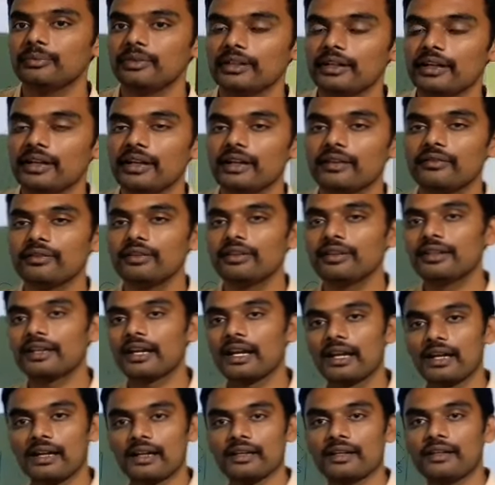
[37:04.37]
be ready with the
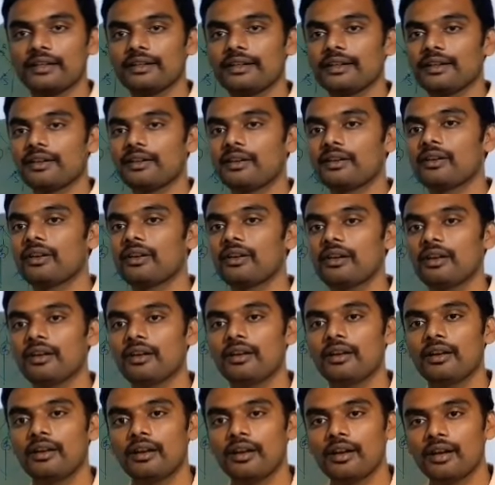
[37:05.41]
calculator and all.
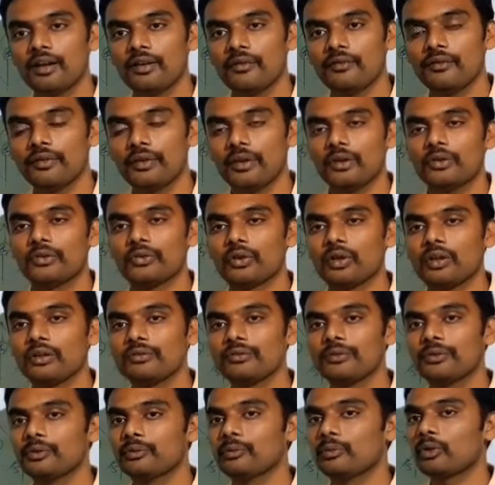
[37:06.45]
We'll
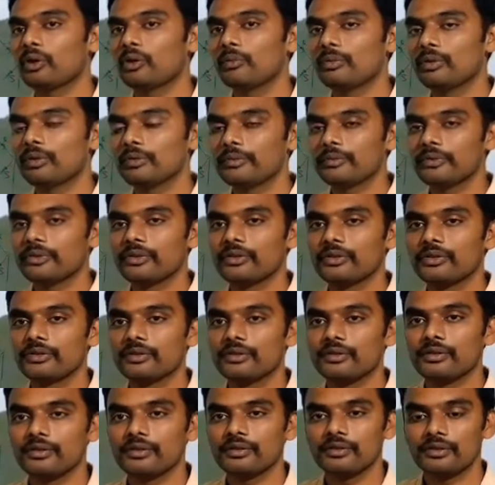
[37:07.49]
solve few problems
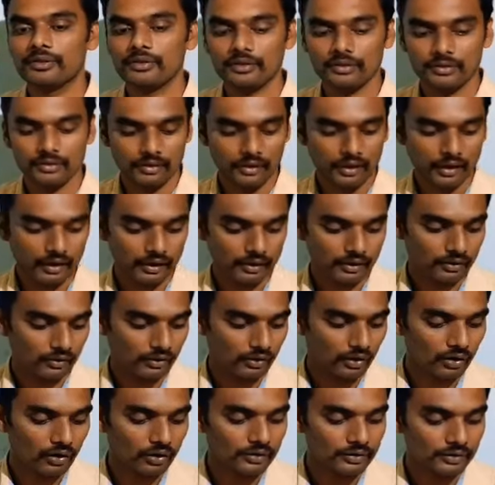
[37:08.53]
and
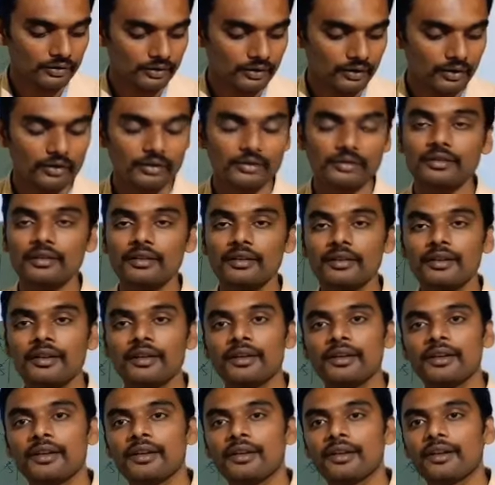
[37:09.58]
on
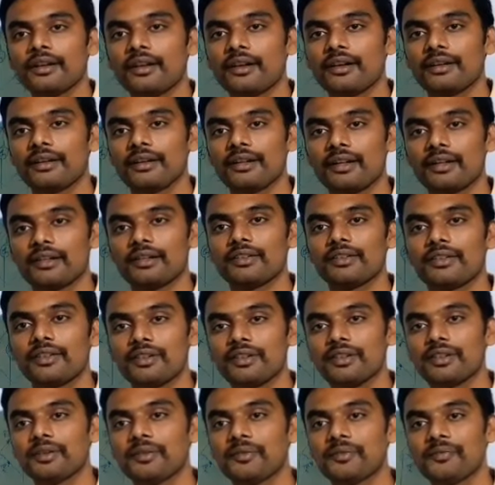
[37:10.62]
current
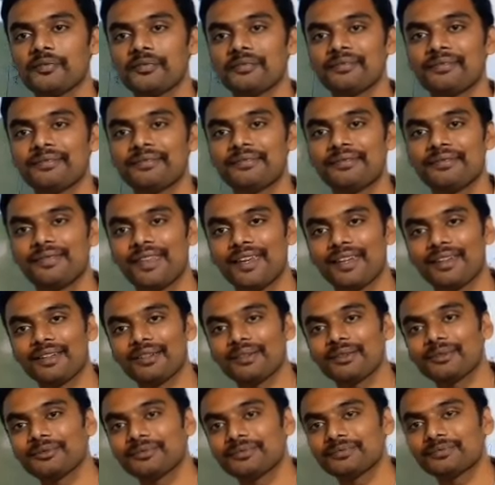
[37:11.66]
electricity. Thank
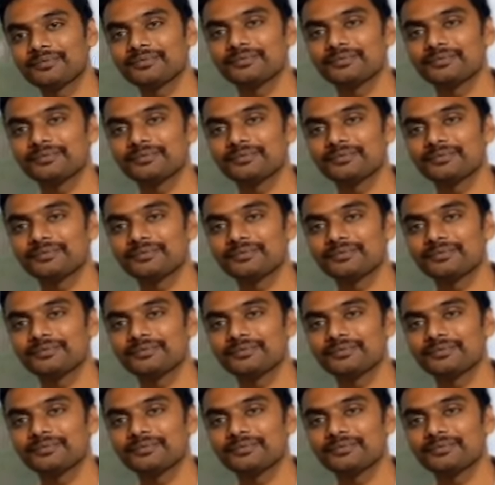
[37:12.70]
you.